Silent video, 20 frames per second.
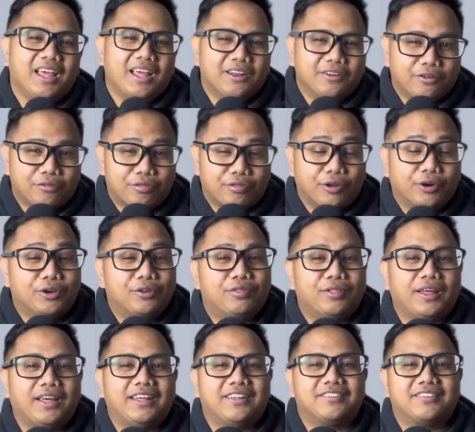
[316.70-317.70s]
The third
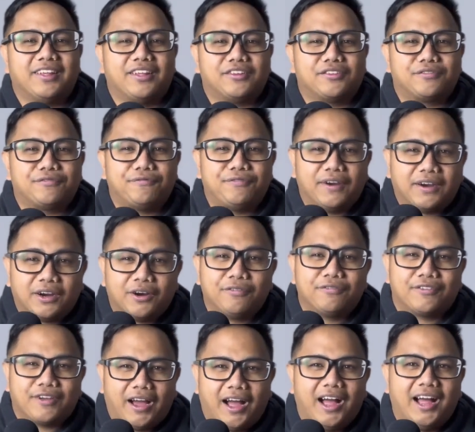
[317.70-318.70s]
thing is this: fear
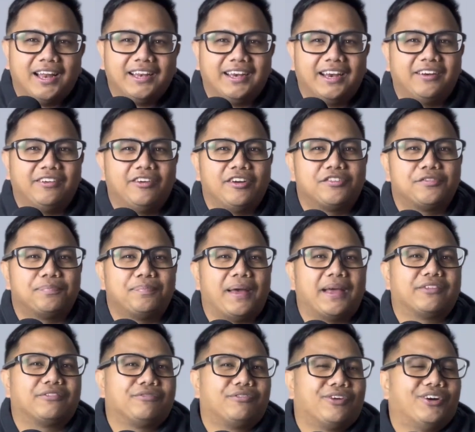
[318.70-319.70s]
of God and
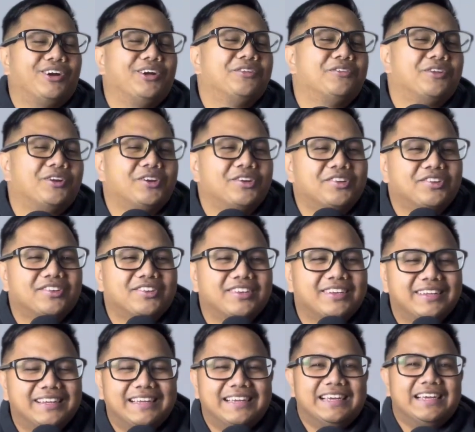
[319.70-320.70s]
respect for others.
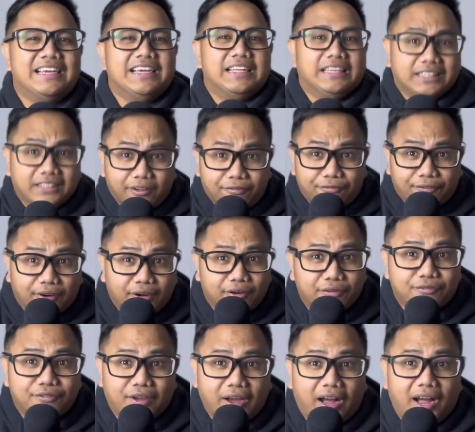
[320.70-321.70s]
The fear
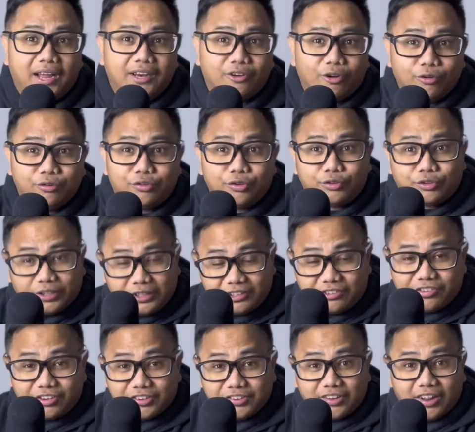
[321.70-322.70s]
of God also
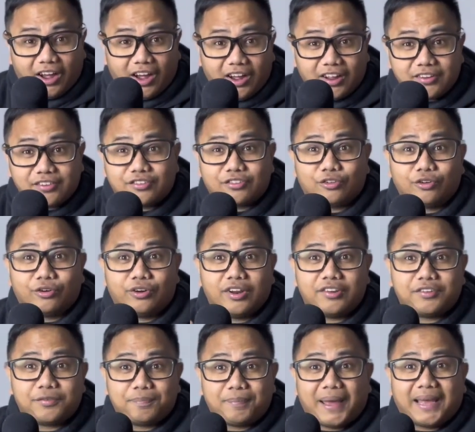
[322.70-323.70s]
teaches us to
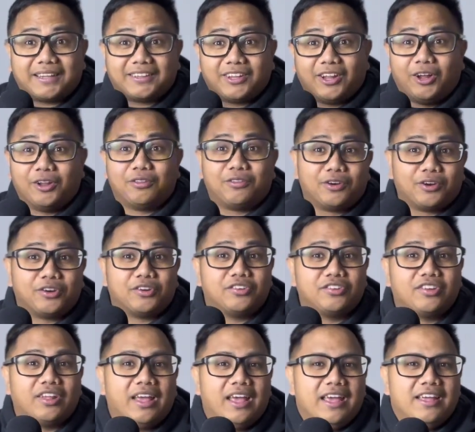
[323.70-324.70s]
respect
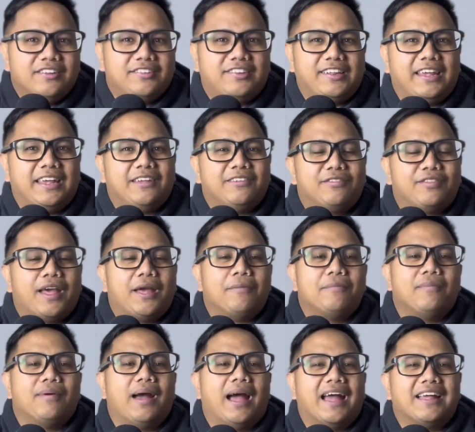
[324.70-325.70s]
others, seeing
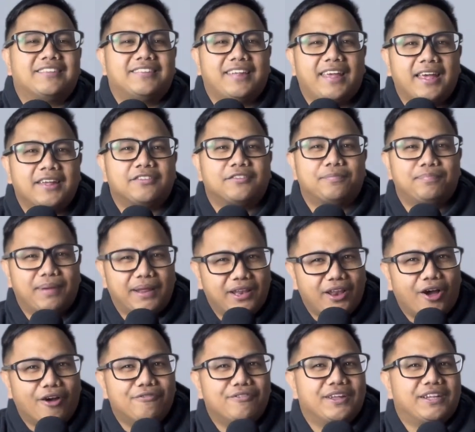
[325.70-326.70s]
them as His
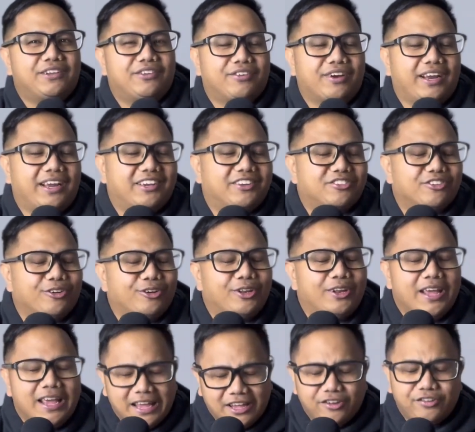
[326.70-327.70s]
beloved
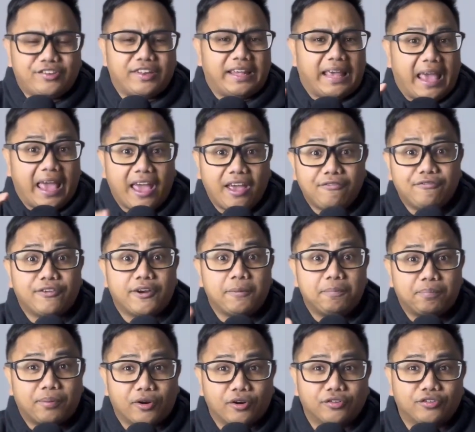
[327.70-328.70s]
creation. You see, every
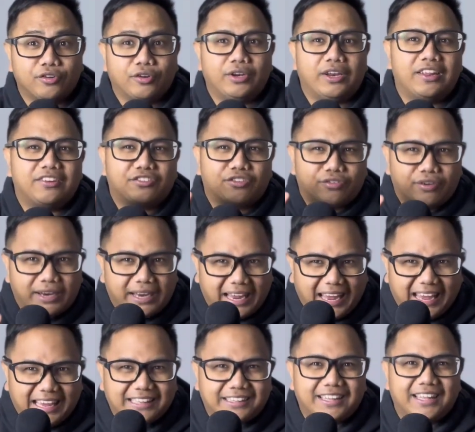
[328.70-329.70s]
person is
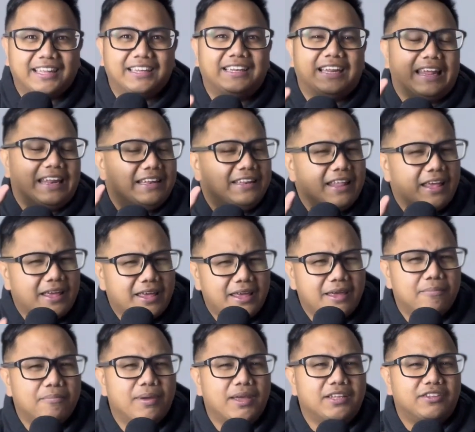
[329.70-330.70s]
created in the
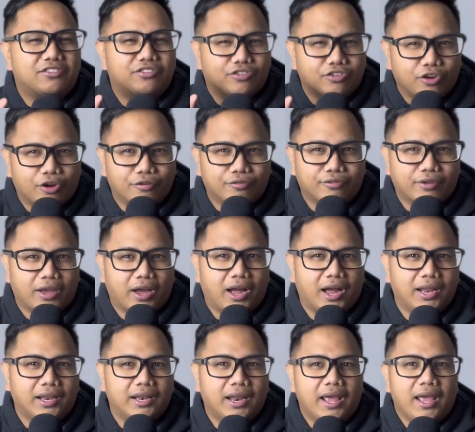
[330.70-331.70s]
image of
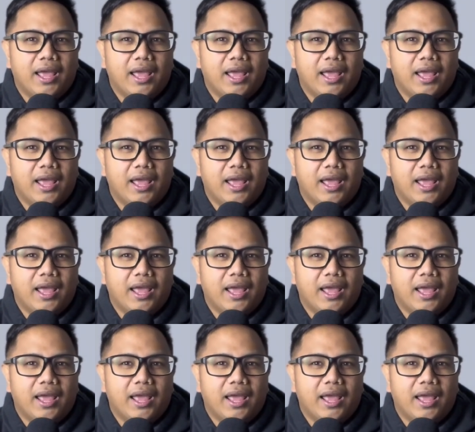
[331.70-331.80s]
God.